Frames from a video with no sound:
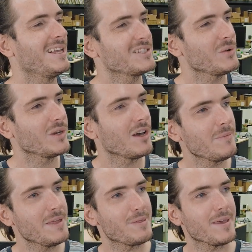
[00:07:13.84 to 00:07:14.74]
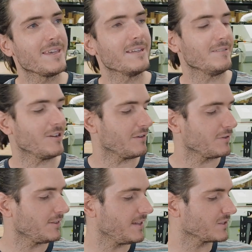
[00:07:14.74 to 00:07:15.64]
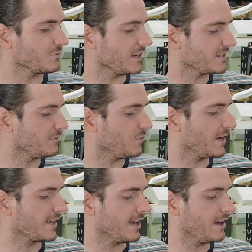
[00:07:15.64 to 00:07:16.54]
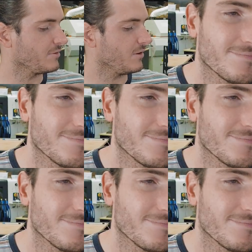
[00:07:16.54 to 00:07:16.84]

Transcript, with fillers: And so it got me thinking, I've got this reservoir cap.